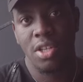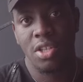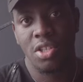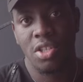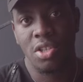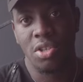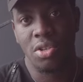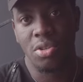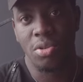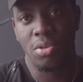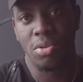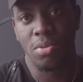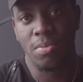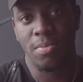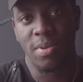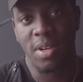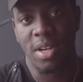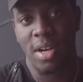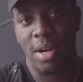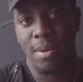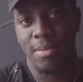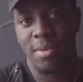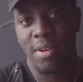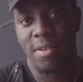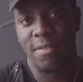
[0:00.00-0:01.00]
to
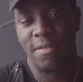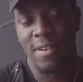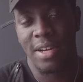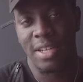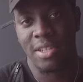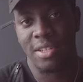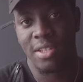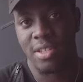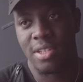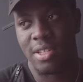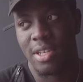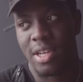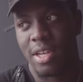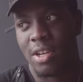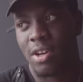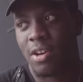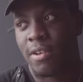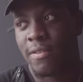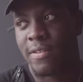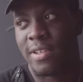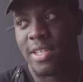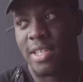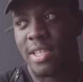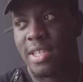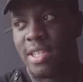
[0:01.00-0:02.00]
become a fashion designer.
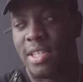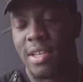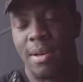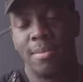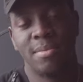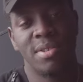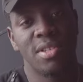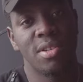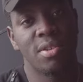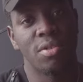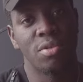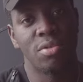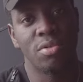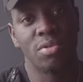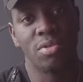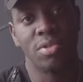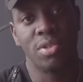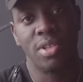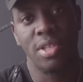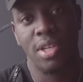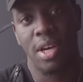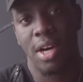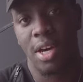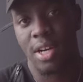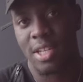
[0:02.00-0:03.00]
Obviously, some
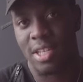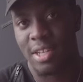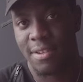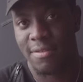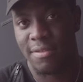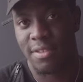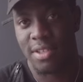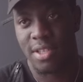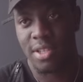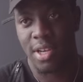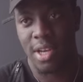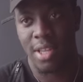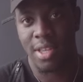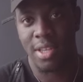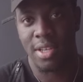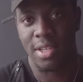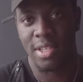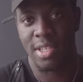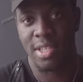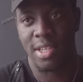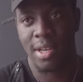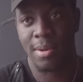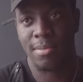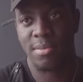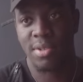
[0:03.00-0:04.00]
schools are different to
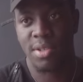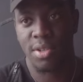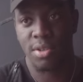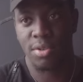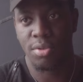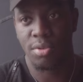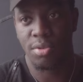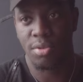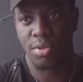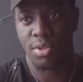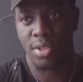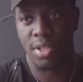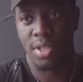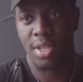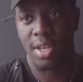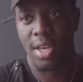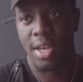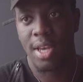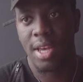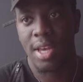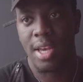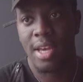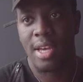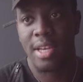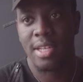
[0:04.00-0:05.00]
others. Some schools
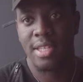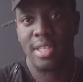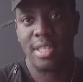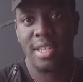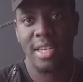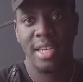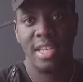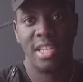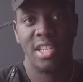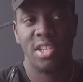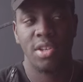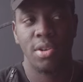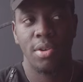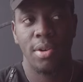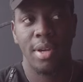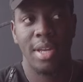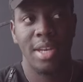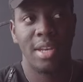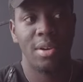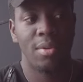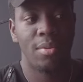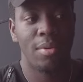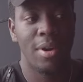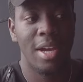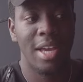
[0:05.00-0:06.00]
teach you
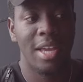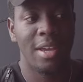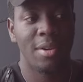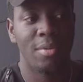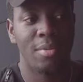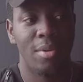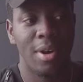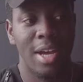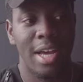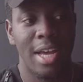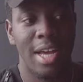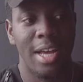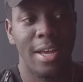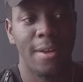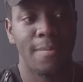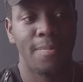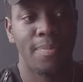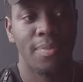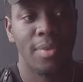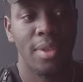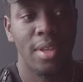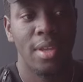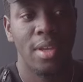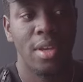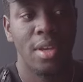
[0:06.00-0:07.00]
in a way where
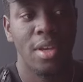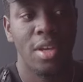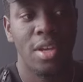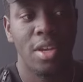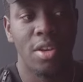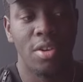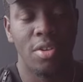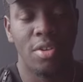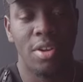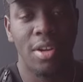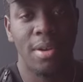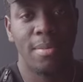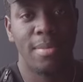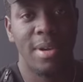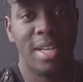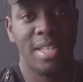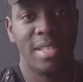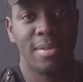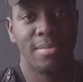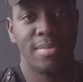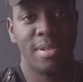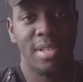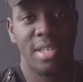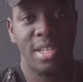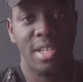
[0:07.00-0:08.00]
you're in a
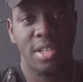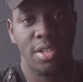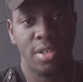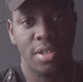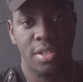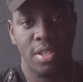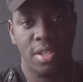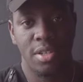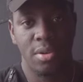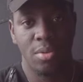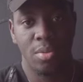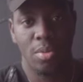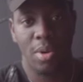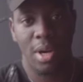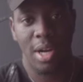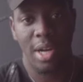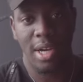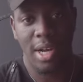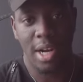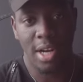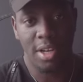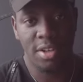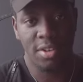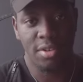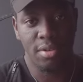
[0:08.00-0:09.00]
better position to
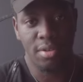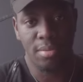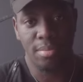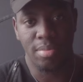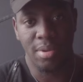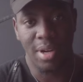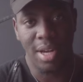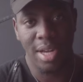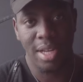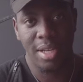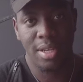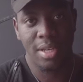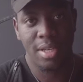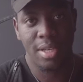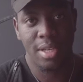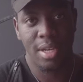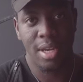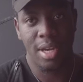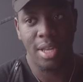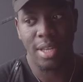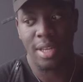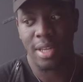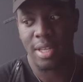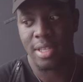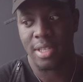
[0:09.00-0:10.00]
work under a brand,
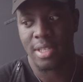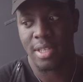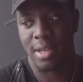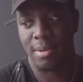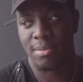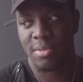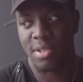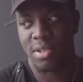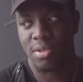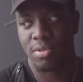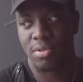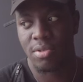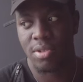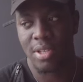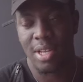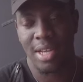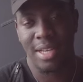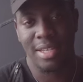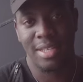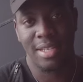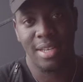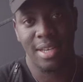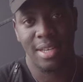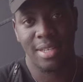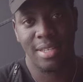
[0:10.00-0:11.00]
and then some schools
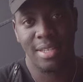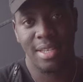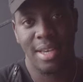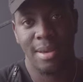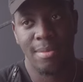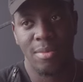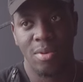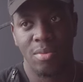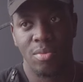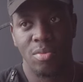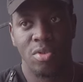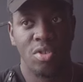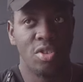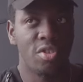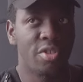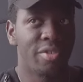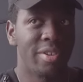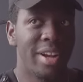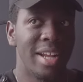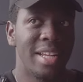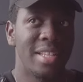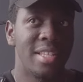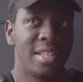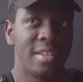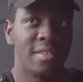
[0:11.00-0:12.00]
like CSM are more
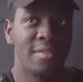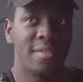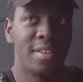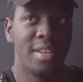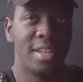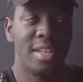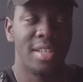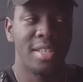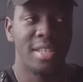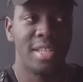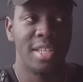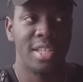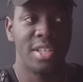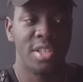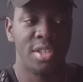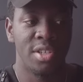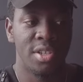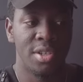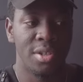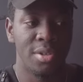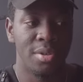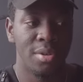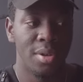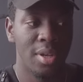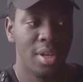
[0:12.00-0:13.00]
creative and they teach
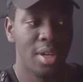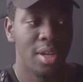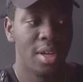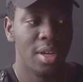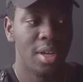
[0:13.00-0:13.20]
you